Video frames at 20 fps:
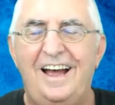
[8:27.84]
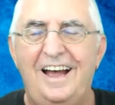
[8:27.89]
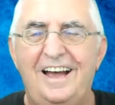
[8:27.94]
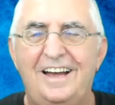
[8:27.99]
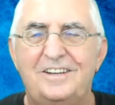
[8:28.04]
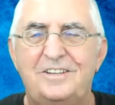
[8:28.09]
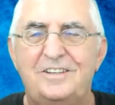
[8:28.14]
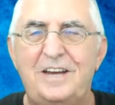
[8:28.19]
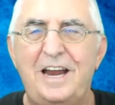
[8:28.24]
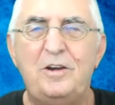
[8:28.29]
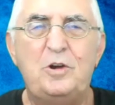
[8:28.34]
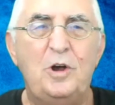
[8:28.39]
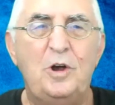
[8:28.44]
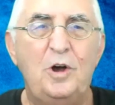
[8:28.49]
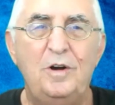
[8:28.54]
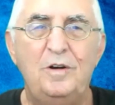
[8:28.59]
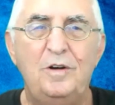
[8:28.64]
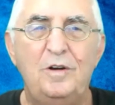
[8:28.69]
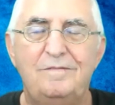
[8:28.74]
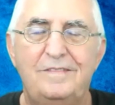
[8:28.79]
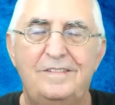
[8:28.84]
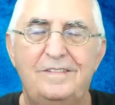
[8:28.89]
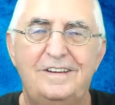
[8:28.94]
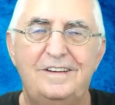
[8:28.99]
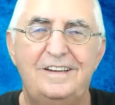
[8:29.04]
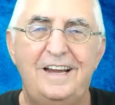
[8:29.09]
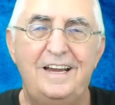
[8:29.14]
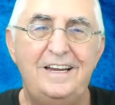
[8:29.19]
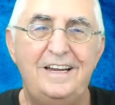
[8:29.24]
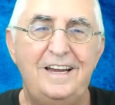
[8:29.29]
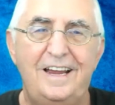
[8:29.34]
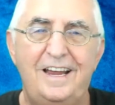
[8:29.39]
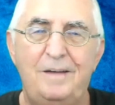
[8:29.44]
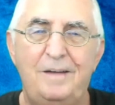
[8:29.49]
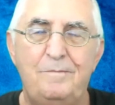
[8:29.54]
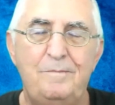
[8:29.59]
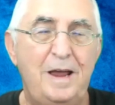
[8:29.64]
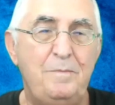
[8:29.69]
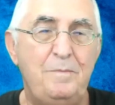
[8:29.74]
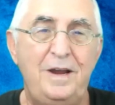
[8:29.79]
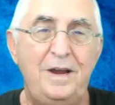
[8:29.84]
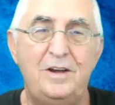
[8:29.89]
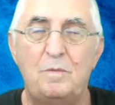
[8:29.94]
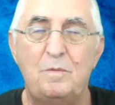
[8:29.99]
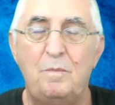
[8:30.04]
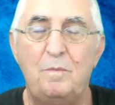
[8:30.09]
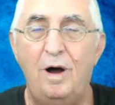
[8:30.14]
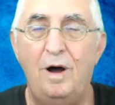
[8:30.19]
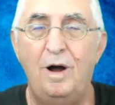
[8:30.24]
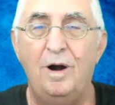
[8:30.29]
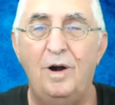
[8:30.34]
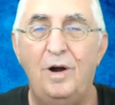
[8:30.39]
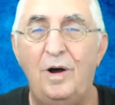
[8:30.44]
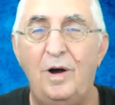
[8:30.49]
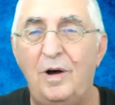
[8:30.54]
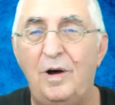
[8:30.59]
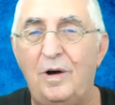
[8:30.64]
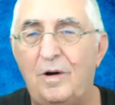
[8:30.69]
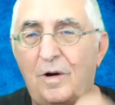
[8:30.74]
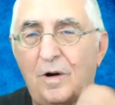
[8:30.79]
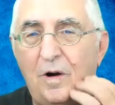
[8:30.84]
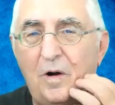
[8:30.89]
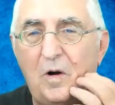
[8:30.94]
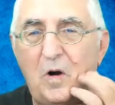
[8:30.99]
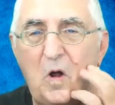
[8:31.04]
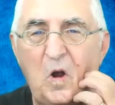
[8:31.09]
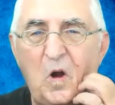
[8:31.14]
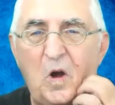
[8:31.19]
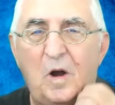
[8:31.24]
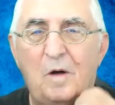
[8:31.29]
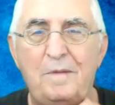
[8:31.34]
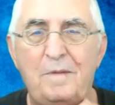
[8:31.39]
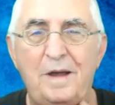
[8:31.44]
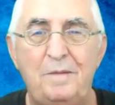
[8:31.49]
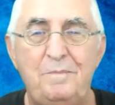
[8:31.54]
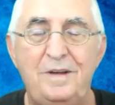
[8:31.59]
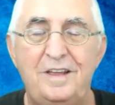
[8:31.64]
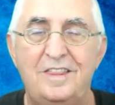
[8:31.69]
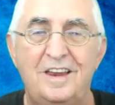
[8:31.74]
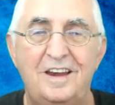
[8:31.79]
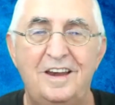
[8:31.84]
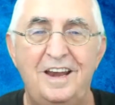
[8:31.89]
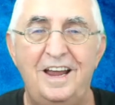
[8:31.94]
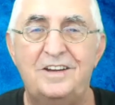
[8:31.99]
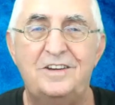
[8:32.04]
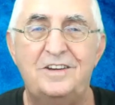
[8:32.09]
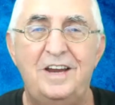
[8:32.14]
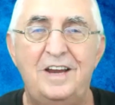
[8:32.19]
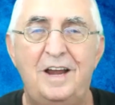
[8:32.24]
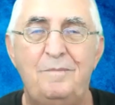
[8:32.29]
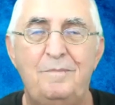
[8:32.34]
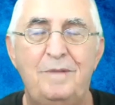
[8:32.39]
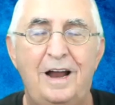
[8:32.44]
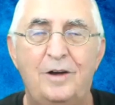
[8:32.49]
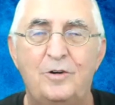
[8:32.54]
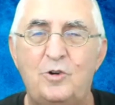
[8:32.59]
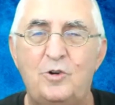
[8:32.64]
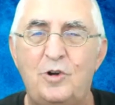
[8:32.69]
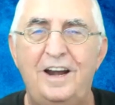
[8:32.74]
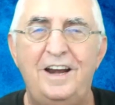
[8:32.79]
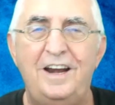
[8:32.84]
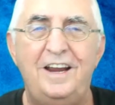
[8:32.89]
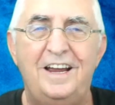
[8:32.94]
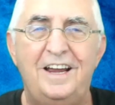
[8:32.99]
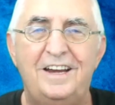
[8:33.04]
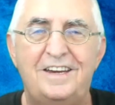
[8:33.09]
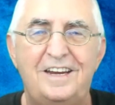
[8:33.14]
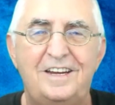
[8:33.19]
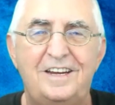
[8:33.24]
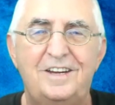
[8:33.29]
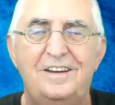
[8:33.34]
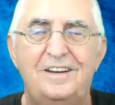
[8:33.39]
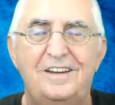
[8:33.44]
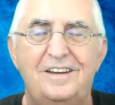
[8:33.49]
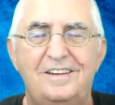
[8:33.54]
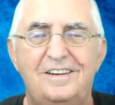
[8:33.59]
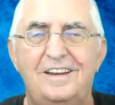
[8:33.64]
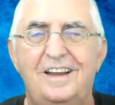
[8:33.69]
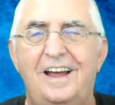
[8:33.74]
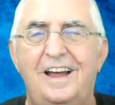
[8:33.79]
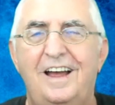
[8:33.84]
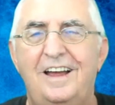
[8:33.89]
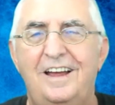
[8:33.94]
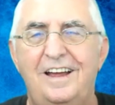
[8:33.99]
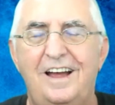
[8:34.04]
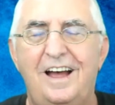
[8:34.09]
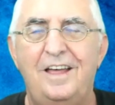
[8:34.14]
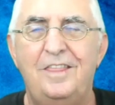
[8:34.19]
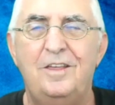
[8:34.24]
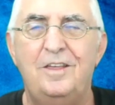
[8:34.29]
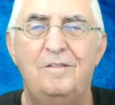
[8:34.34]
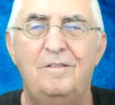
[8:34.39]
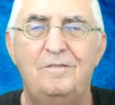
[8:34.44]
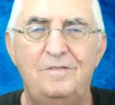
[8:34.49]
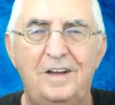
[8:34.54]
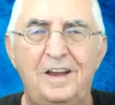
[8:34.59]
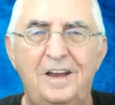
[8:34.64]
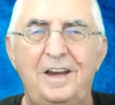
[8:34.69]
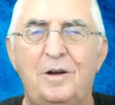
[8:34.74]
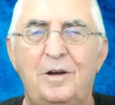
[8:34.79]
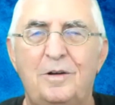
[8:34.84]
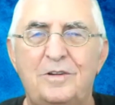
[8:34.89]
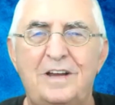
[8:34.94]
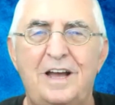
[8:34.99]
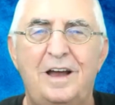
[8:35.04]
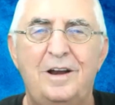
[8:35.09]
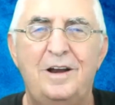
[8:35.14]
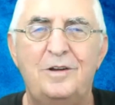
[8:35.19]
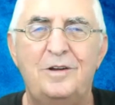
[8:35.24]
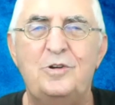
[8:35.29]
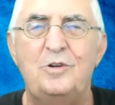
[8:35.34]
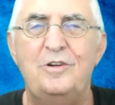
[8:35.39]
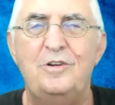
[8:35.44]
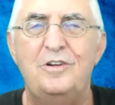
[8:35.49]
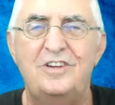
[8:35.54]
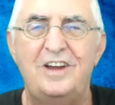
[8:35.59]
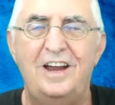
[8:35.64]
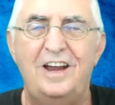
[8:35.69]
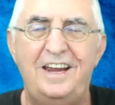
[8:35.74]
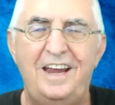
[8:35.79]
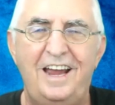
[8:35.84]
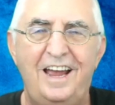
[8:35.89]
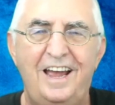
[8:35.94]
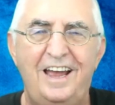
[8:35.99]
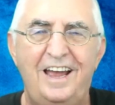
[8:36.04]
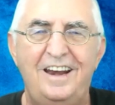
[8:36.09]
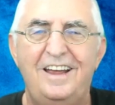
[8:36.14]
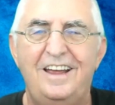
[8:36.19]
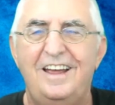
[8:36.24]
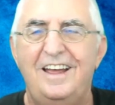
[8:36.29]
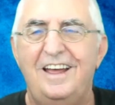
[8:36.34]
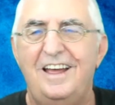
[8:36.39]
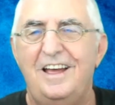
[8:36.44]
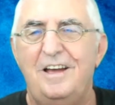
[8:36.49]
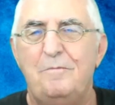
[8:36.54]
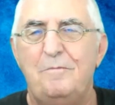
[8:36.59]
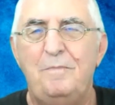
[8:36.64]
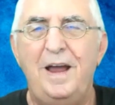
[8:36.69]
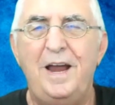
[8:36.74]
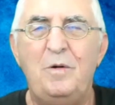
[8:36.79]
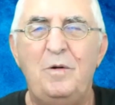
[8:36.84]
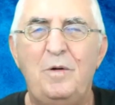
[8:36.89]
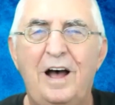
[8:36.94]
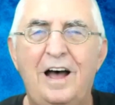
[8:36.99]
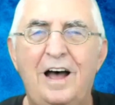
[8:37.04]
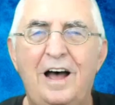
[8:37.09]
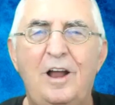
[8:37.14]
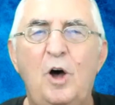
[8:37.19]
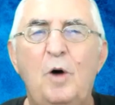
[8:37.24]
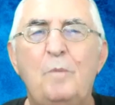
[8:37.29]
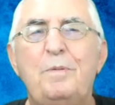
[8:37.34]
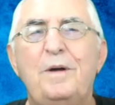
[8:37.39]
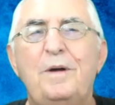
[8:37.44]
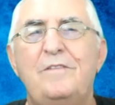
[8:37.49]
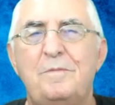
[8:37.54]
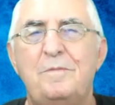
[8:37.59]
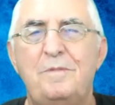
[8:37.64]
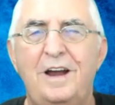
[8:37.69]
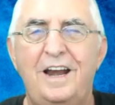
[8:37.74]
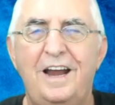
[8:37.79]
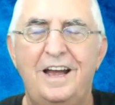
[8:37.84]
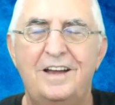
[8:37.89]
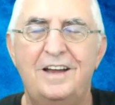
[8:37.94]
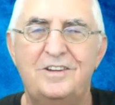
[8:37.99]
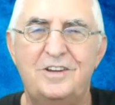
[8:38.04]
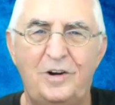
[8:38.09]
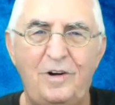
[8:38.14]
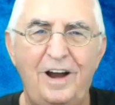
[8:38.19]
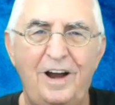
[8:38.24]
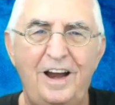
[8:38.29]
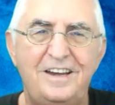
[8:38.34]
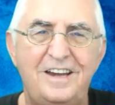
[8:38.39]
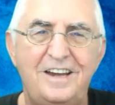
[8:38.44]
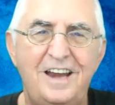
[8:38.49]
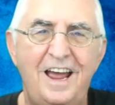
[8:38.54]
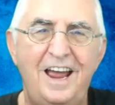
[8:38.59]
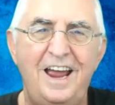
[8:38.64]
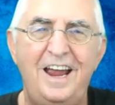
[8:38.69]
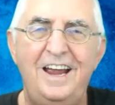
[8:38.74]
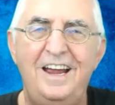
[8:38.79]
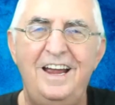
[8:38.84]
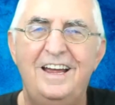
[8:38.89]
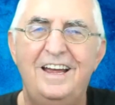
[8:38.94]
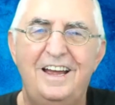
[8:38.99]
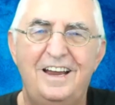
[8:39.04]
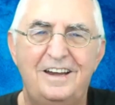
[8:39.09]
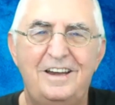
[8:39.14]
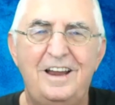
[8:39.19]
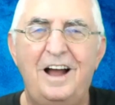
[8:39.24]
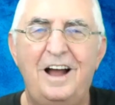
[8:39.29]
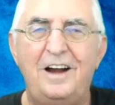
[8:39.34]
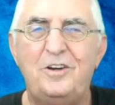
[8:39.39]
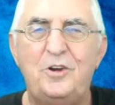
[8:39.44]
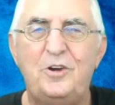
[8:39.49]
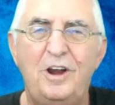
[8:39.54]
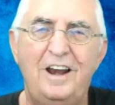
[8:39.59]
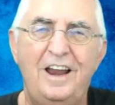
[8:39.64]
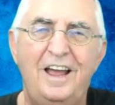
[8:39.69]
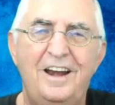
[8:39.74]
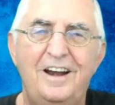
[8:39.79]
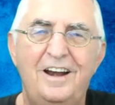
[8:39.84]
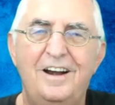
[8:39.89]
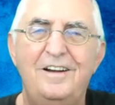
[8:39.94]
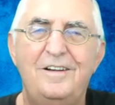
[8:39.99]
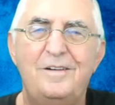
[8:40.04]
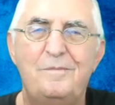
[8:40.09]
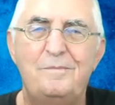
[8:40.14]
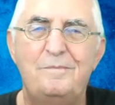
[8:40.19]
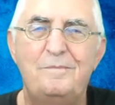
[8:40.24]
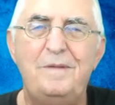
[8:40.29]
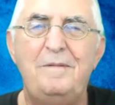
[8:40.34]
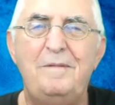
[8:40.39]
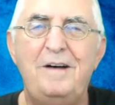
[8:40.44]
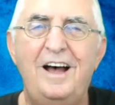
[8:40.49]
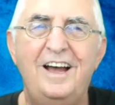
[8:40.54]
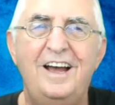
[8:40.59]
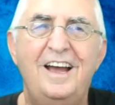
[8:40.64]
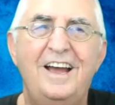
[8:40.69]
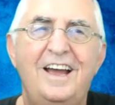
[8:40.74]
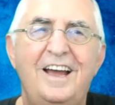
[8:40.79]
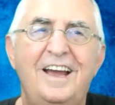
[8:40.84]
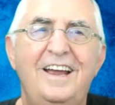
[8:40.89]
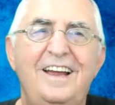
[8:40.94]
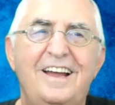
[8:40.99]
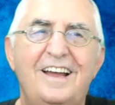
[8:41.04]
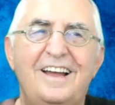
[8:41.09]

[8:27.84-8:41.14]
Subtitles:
stay tuned. It may be tomorrow or, maybe the next day, but I'll try to get this other videos out as soon as I can. Meanwhile, hope everybody has a great day. Talk to you later. Bye-bye.